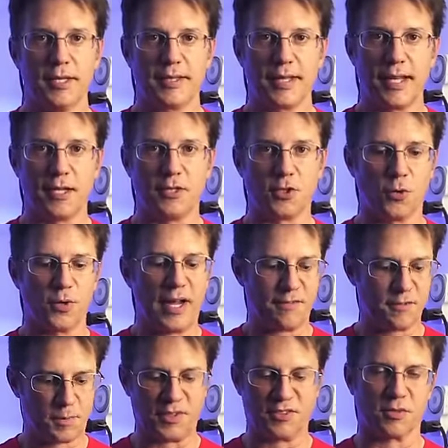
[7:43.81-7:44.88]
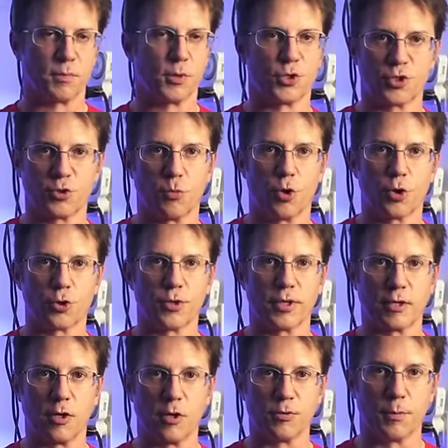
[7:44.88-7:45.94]
They don't have to be submerged in water
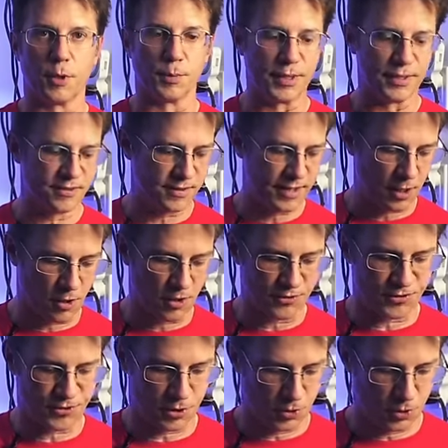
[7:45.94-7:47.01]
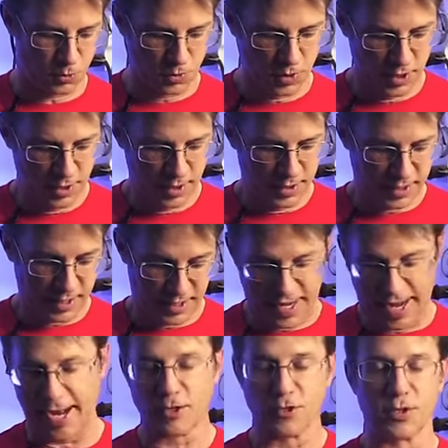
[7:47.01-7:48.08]
at all moments. They also can
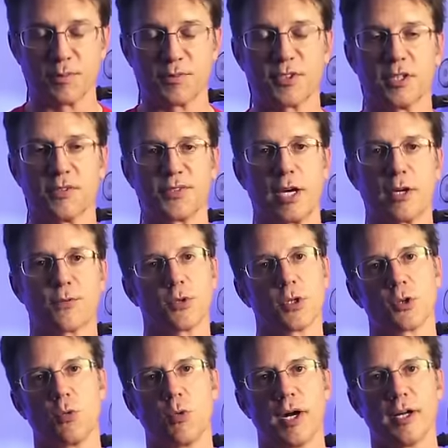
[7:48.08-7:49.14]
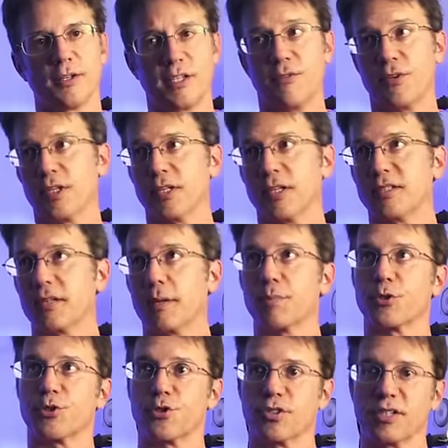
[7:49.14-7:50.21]
handle themselves out for a little while, even in a
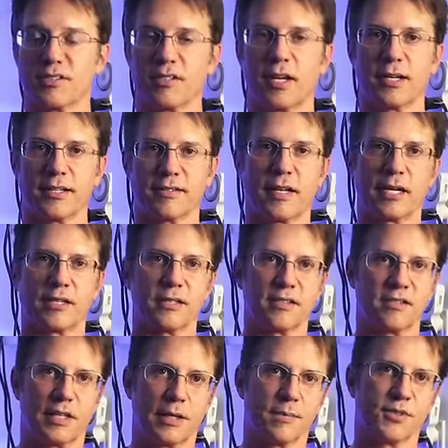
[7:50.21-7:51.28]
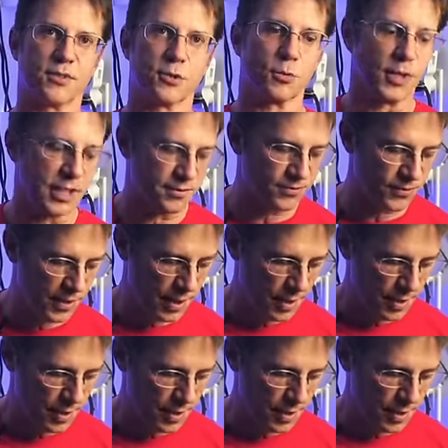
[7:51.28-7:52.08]
temperature that's not exactly the same as the reef.